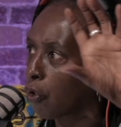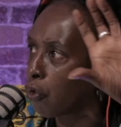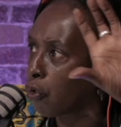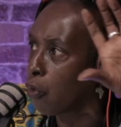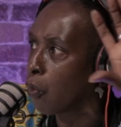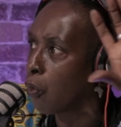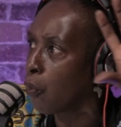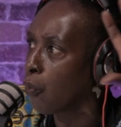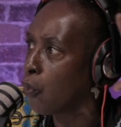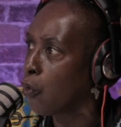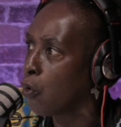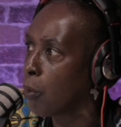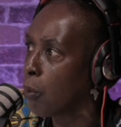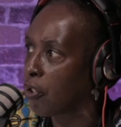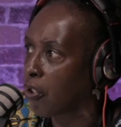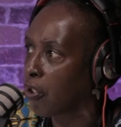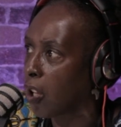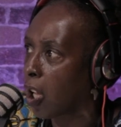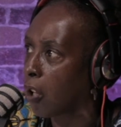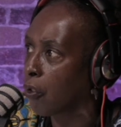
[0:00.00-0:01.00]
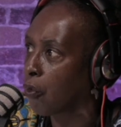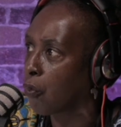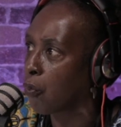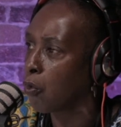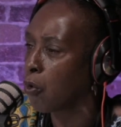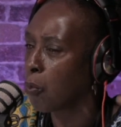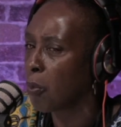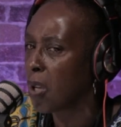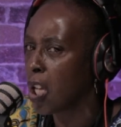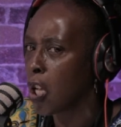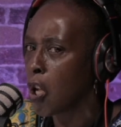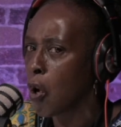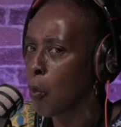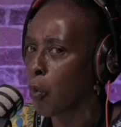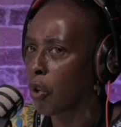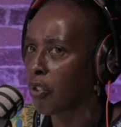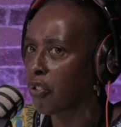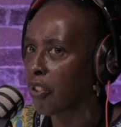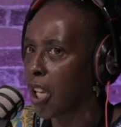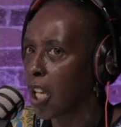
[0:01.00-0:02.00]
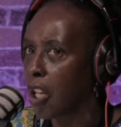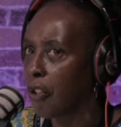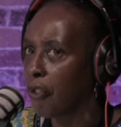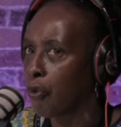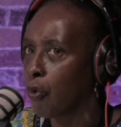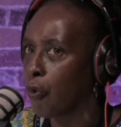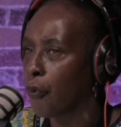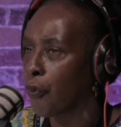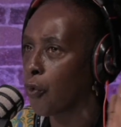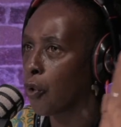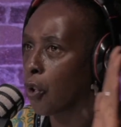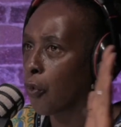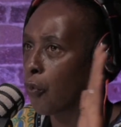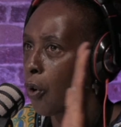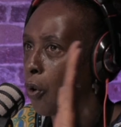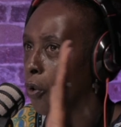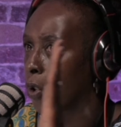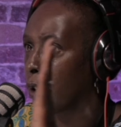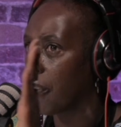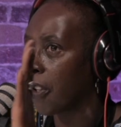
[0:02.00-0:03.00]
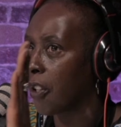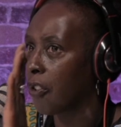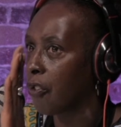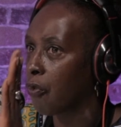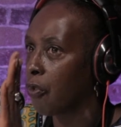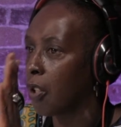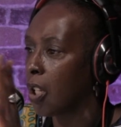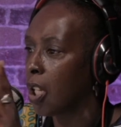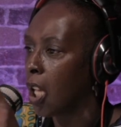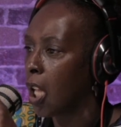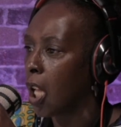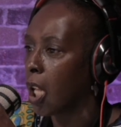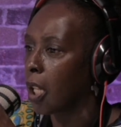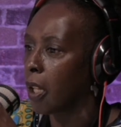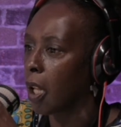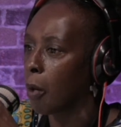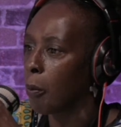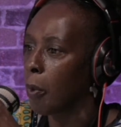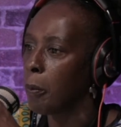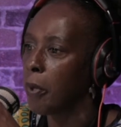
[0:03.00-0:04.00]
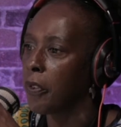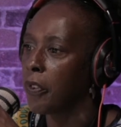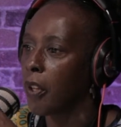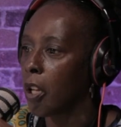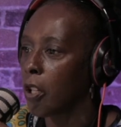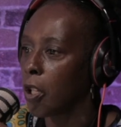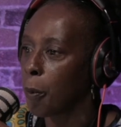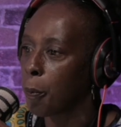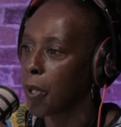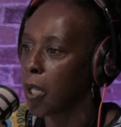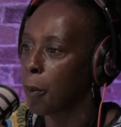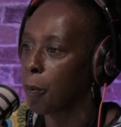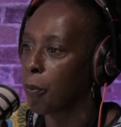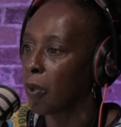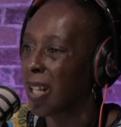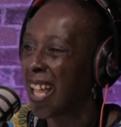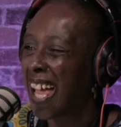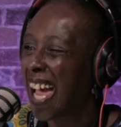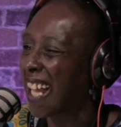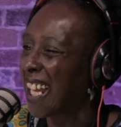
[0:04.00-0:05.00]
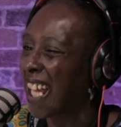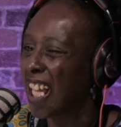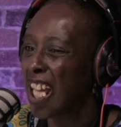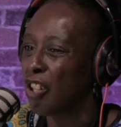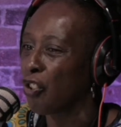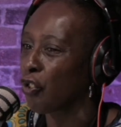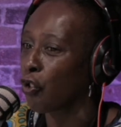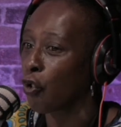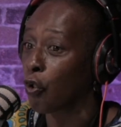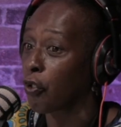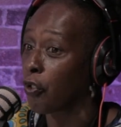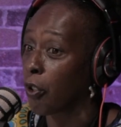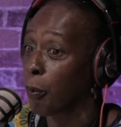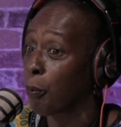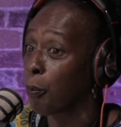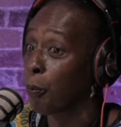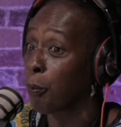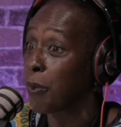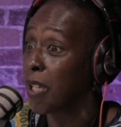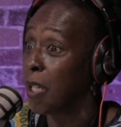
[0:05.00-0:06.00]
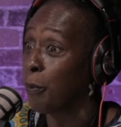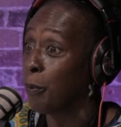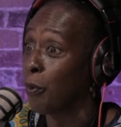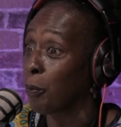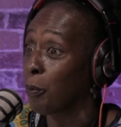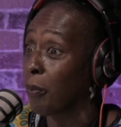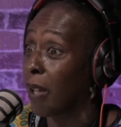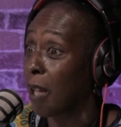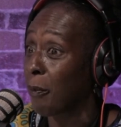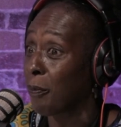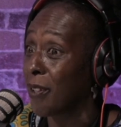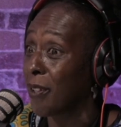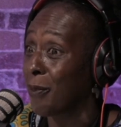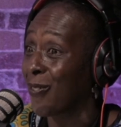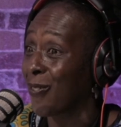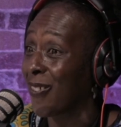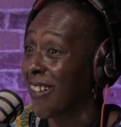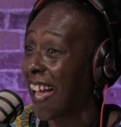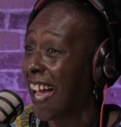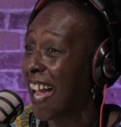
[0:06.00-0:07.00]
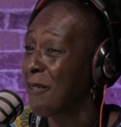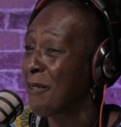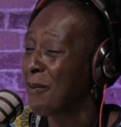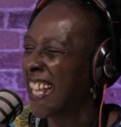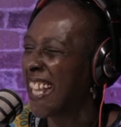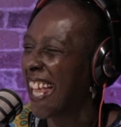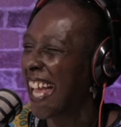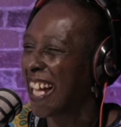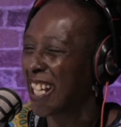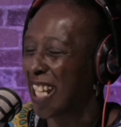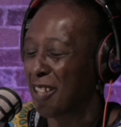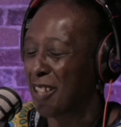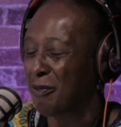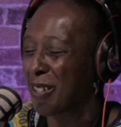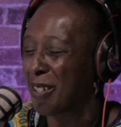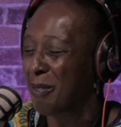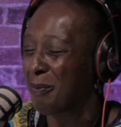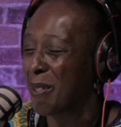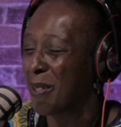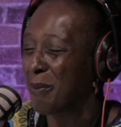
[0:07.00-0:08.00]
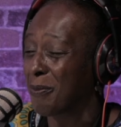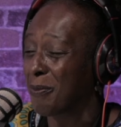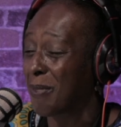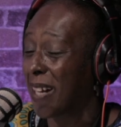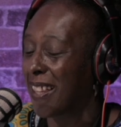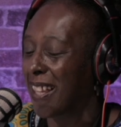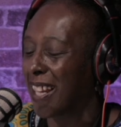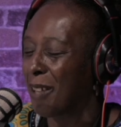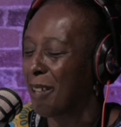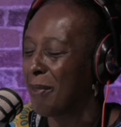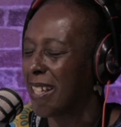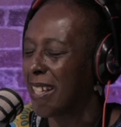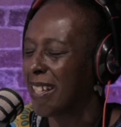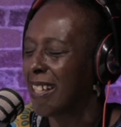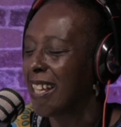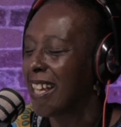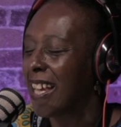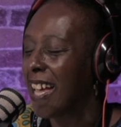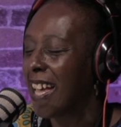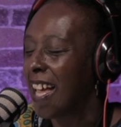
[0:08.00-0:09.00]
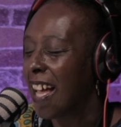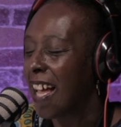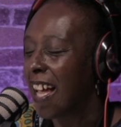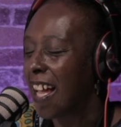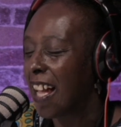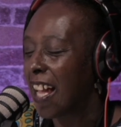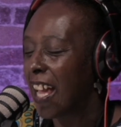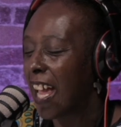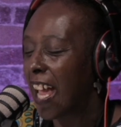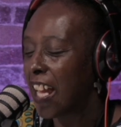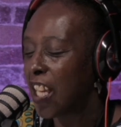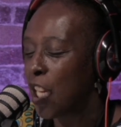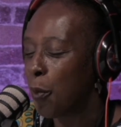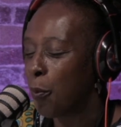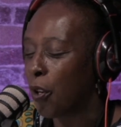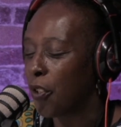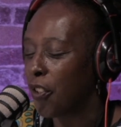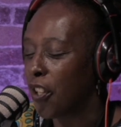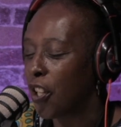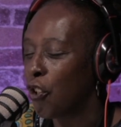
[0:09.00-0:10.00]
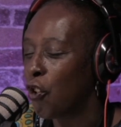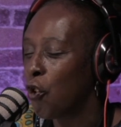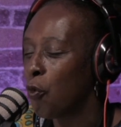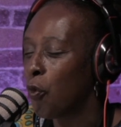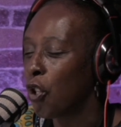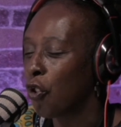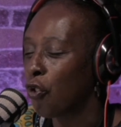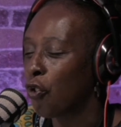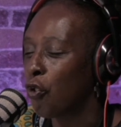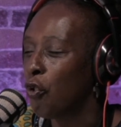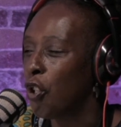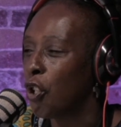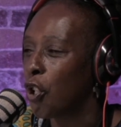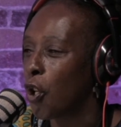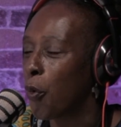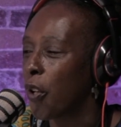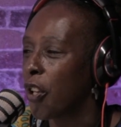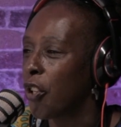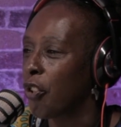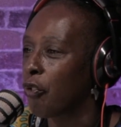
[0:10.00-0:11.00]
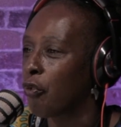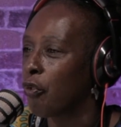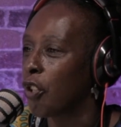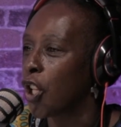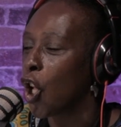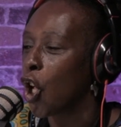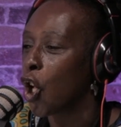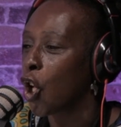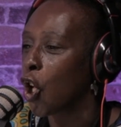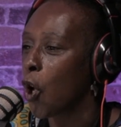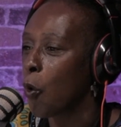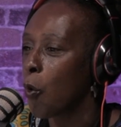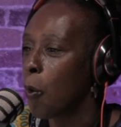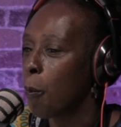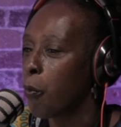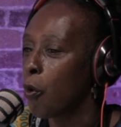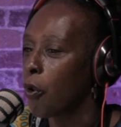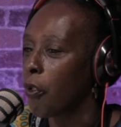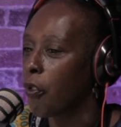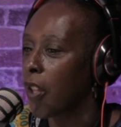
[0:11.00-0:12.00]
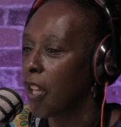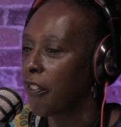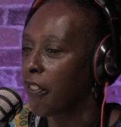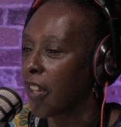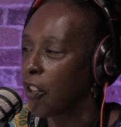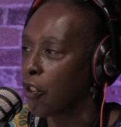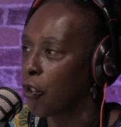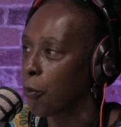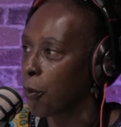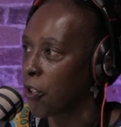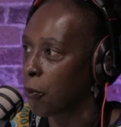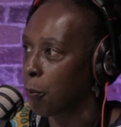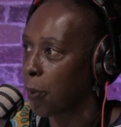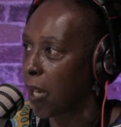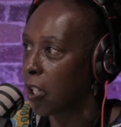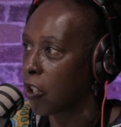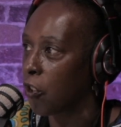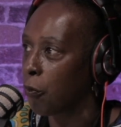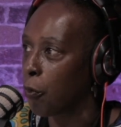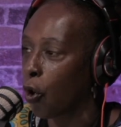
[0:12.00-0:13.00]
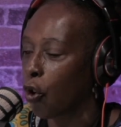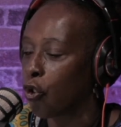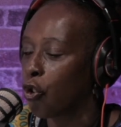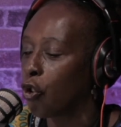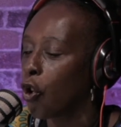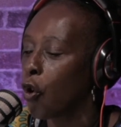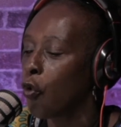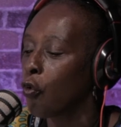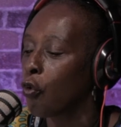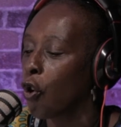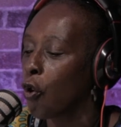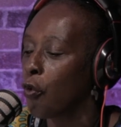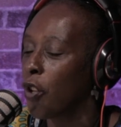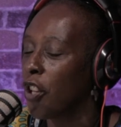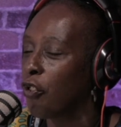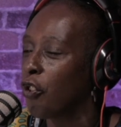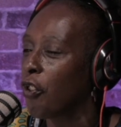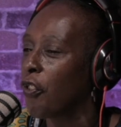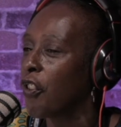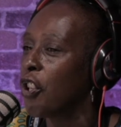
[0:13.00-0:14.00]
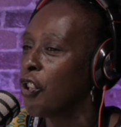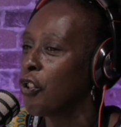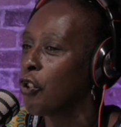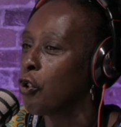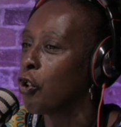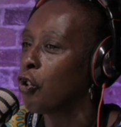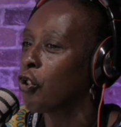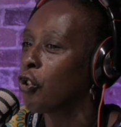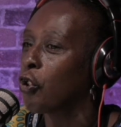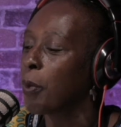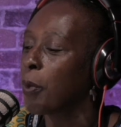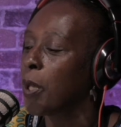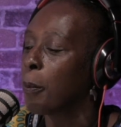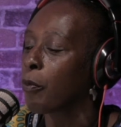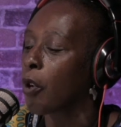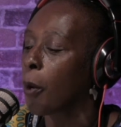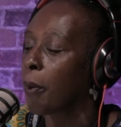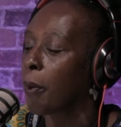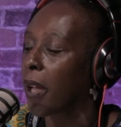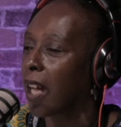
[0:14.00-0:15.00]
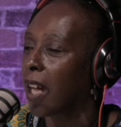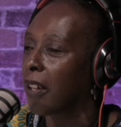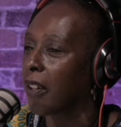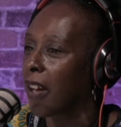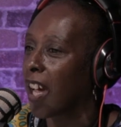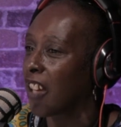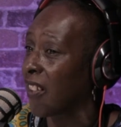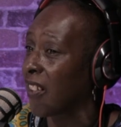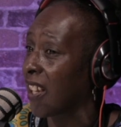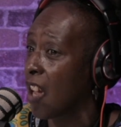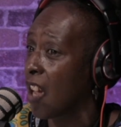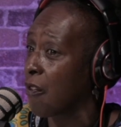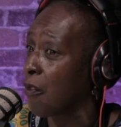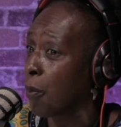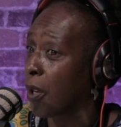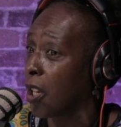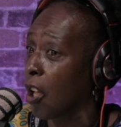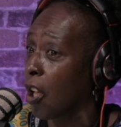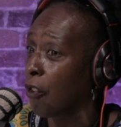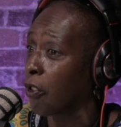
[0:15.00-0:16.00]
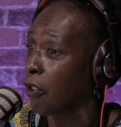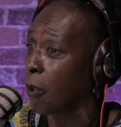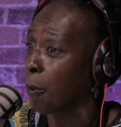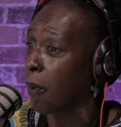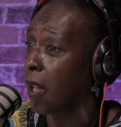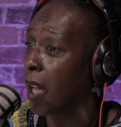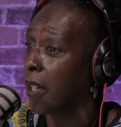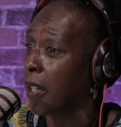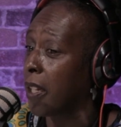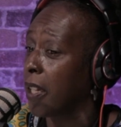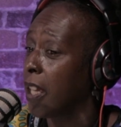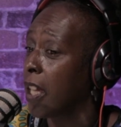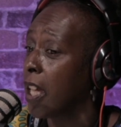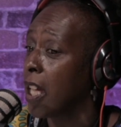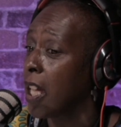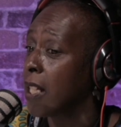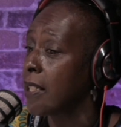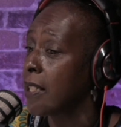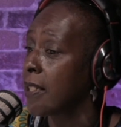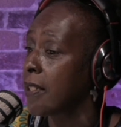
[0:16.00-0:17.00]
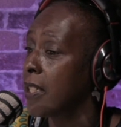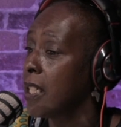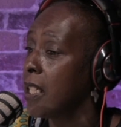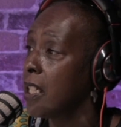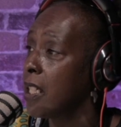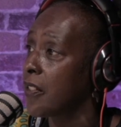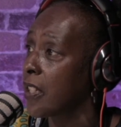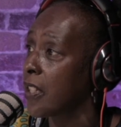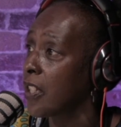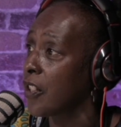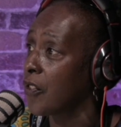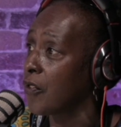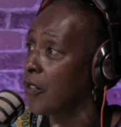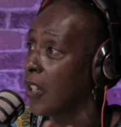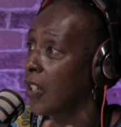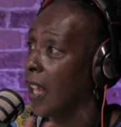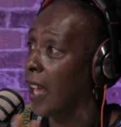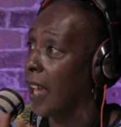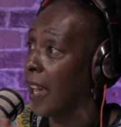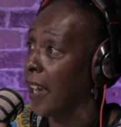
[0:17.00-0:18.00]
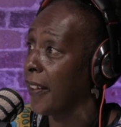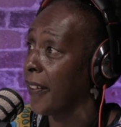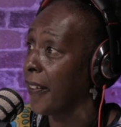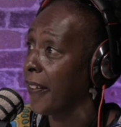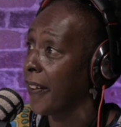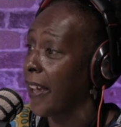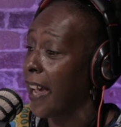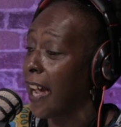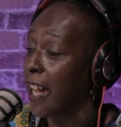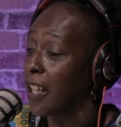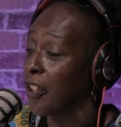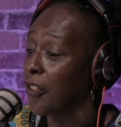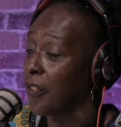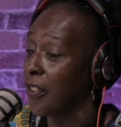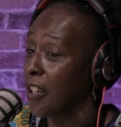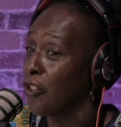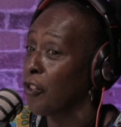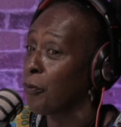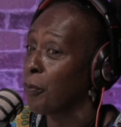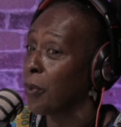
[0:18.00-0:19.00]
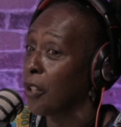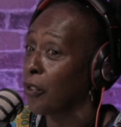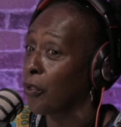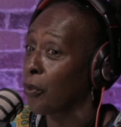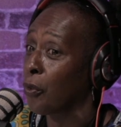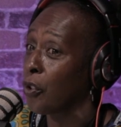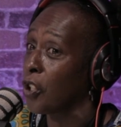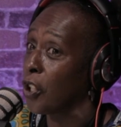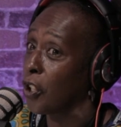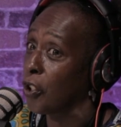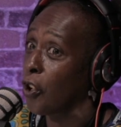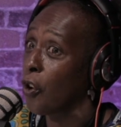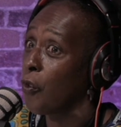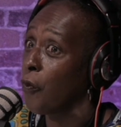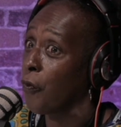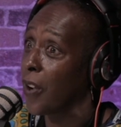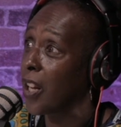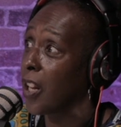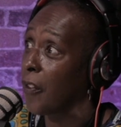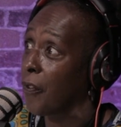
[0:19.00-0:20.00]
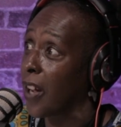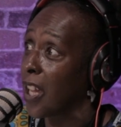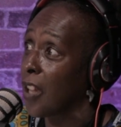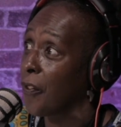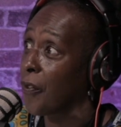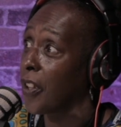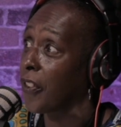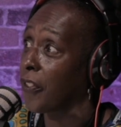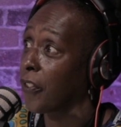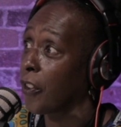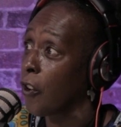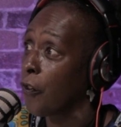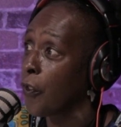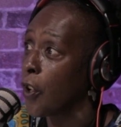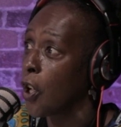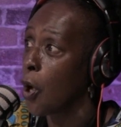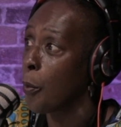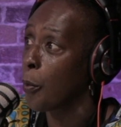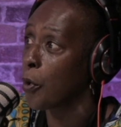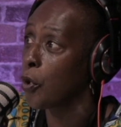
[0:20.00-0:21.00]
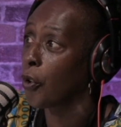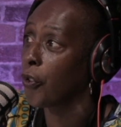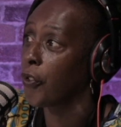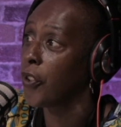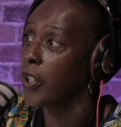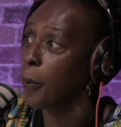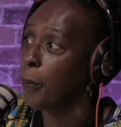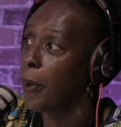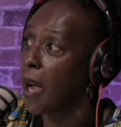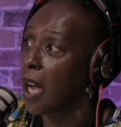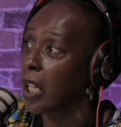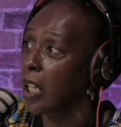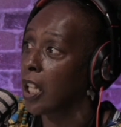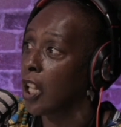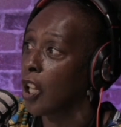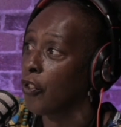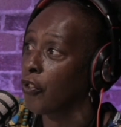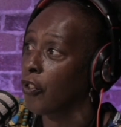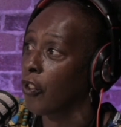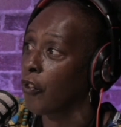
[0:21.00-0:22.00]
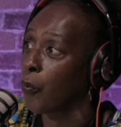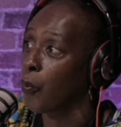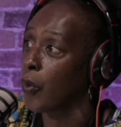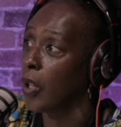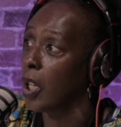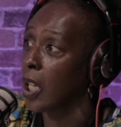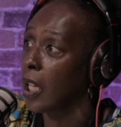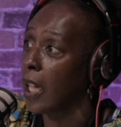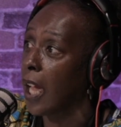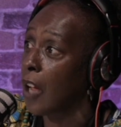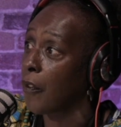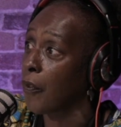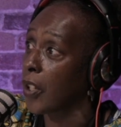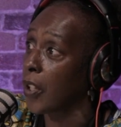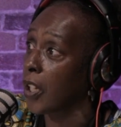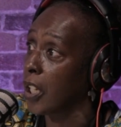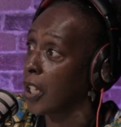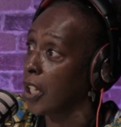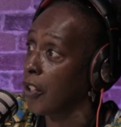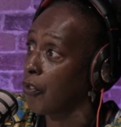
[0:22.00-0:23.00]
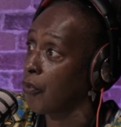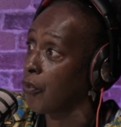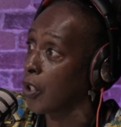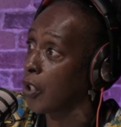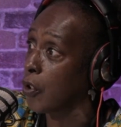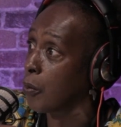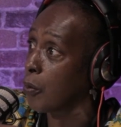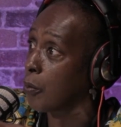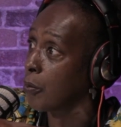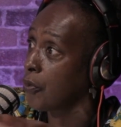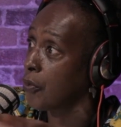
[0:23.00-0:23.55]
room, a child's room, what takes you through the road of history. Now, let me tell you, people, and I ain't just talking to people, black people, I mean, and African people by I mean. Anybody, you want to truly know history, go and put things into perspective, because you don't know it. You think you do. You're just being propagandized like everybody else on the planet. See this history line and the things you've been taught. You can go and verify it for yourself, but you'll see the parallels of where African history comes,